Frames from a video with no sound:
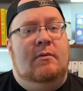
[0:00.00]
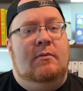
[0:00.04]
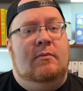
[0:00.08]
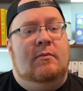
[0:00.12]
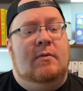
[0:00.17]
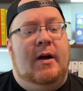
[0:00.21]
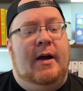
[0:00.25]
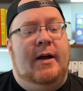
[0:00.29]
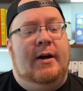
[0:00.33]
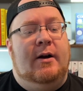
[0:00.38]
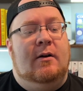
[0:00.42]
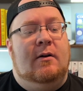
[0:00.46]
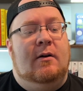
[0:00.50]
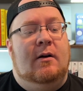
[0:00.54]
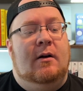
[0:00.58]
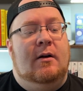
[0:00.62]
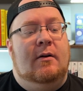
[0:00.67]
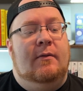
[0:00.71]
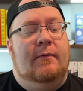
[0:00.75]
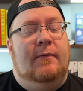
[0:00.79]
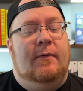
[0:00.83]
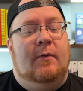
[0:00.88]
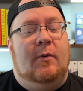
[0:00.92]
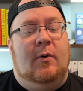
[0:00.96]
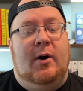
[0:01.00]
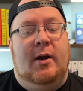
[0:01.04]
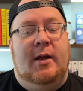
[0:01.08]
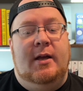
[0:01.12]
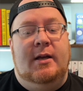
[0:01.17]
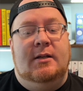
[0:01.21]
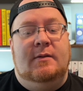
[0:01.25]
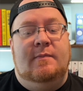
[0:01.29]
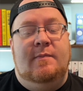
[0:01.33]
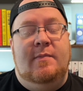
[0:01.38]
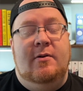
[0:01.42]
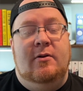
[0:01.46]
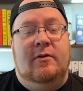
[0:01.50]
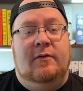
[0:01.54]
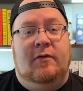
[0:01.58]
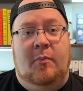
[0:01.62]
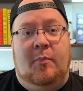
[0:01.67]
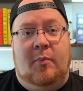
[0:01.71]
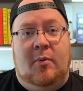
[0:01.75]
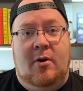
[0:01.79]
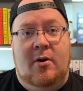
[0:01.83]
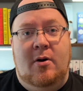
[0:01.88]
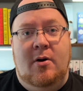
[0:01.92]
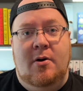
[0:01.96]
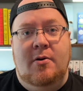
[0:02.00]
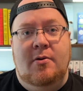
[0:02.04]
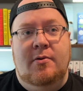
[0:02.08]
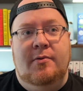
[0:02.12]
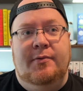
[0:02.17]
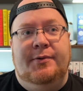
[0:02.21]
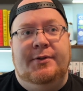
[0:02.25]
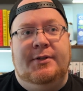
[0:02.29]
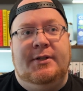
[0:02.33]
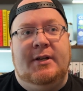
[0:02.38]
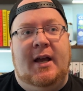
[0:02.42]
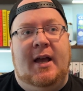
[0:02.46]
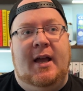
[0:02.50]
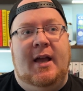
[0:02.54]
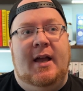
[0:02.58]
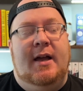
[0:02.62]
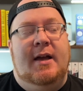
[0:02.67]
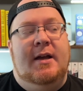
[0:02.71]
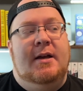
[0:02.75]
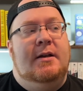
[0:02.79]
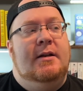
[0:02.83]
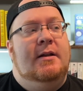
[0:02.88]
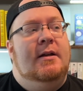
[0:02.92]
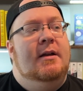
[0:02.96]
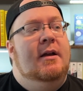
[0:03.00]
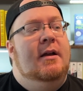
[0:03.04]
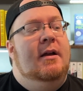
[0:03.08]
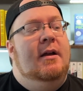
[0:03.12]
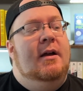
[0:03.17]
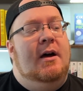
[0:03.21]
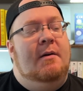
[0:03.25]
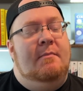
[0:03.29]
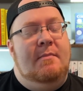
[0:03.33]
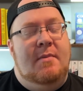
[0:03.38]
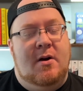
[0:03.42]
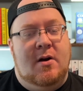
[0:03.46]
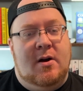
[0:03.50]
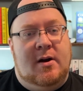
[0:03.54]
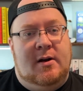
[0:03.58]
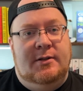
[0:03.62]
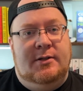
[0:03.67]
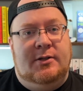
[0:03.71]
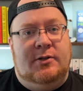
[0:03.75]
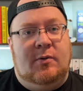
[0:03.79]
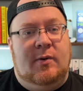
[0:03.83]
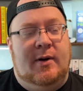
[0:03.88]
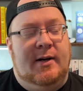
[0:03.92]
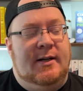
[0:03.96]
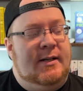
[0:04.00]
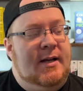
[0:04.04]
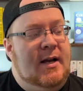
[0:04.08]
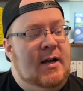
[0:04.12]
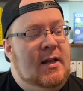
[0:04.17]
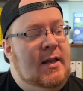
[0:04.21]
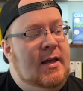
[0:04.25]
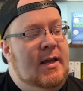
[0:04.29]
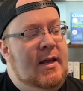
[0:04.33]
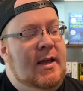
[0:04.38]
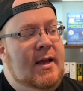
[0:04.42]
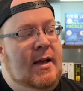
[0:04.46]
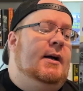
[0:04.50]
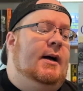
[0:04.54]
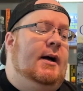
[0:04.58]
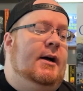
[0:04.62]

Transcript: writer for his beautiful prose and American storytelling.